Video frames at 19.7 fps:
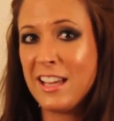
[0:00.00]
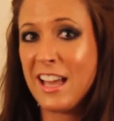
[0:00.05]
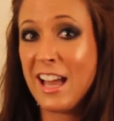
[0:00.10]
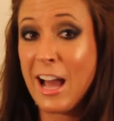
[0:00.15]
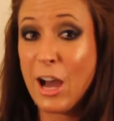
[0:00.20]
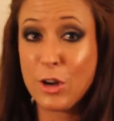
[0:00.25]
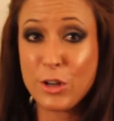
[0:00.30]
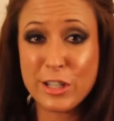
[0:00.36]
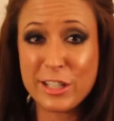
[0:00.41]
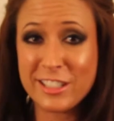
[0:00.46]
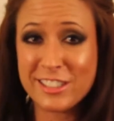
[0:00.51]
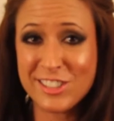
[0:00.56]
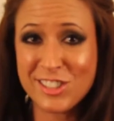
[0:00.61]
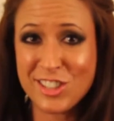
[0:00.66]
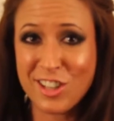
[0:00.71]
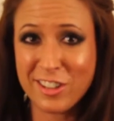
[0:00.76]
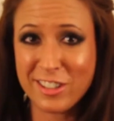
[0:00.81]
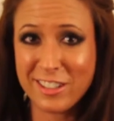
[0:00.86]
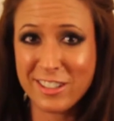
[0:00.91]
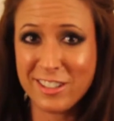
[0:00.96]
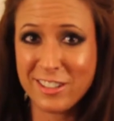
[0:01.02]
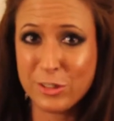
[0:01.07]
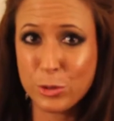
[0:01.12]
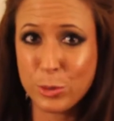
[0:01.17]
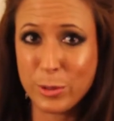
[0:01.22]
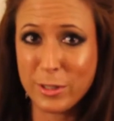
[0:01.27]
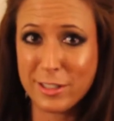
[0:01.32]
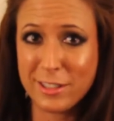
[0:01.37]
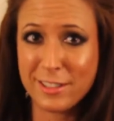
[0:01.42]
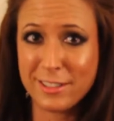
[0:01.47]
how to get started on
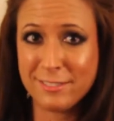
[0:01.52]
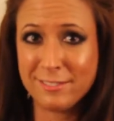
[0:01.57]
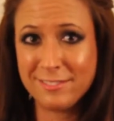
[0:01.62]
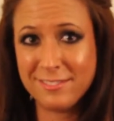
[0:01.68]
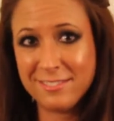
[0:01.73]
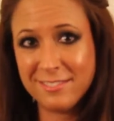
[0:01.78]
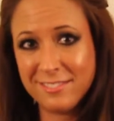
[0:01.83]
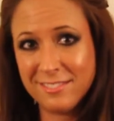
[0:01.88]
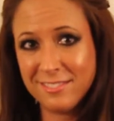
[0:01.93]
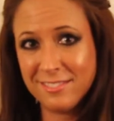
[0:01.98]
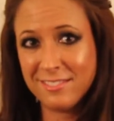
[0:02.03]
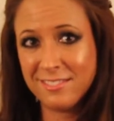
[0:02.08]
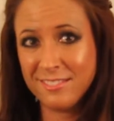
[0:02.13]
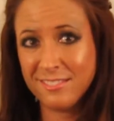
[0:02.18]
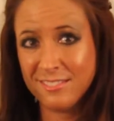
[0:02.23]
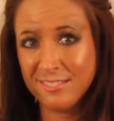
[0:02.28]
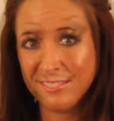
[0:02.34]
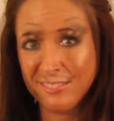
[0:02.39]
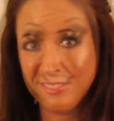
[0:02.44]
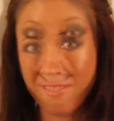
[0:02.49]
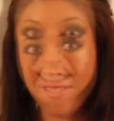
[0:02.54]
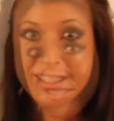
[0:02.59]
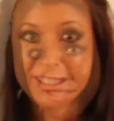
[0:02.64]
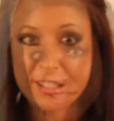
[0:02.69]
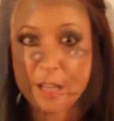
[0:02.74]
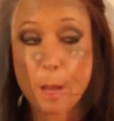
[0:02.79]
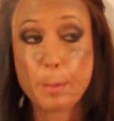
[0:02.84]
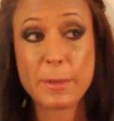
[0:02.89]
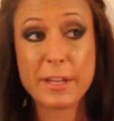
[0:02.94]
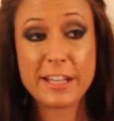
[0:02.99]
Twitter.
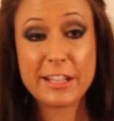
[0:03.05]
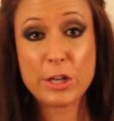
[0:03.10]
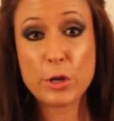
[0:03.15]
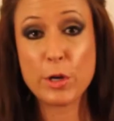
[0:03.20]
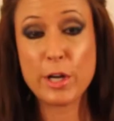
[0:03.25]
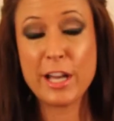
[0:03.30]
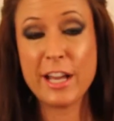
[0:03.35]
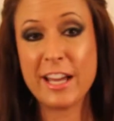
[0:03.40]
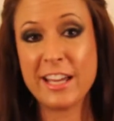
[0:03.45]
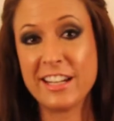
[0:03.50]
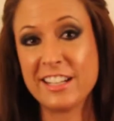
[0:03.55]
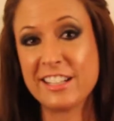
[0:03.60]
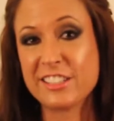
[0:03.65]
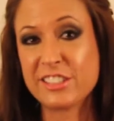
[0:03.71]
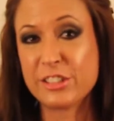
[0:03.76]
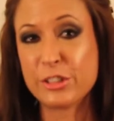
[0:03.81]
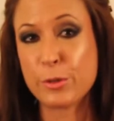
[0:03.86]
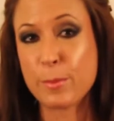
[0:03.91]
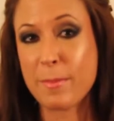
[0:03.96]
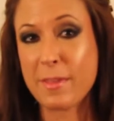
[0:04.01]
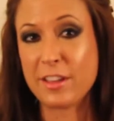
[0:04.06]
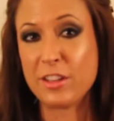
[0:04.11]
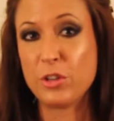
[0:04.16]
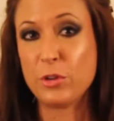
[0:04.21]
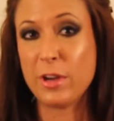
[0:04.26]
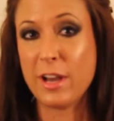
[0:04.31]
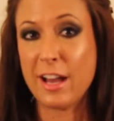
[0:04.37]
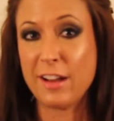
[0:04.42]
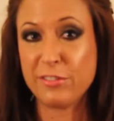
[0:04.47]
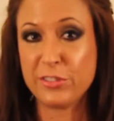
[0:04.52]
I'm gonna go ahead and assume that
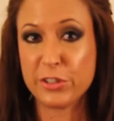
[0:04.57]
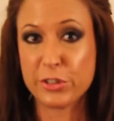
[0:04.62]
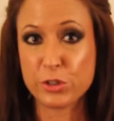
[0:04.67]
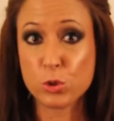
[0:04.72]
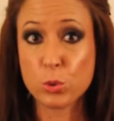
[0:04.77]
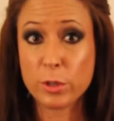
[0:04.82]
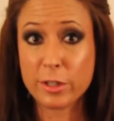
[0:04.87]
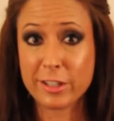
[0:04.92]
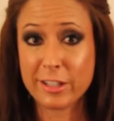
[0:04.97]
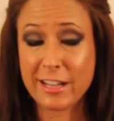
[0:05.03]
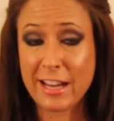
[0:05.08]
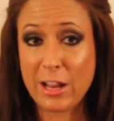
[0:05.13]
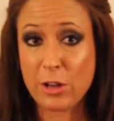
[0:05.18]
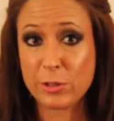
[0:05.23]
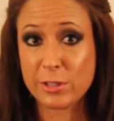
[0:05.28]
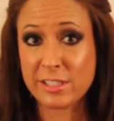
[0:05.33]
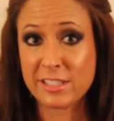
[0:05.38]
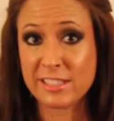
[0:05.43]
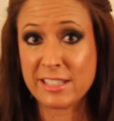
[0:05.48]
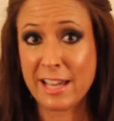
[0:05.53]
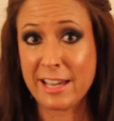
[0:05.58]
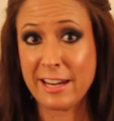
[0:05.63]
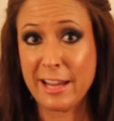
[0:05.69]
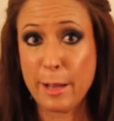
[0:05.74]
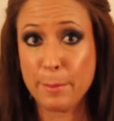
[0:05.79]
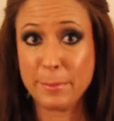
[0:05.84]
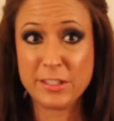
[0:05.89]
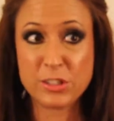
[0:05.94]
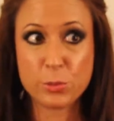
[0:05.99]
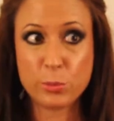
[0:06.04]
you have your Twitter account set
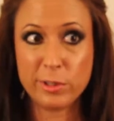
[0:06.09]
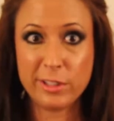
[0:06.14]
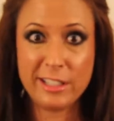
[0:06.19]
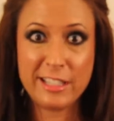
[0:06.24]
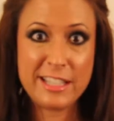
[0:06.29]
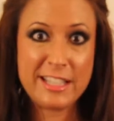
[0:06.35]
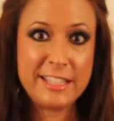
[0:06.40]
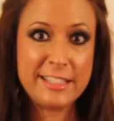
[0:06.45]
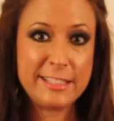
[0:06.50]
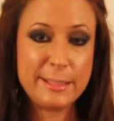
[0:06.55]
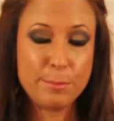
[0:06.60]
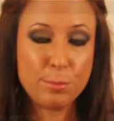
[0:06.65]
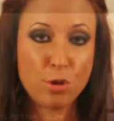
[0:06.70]
up. It's a really easy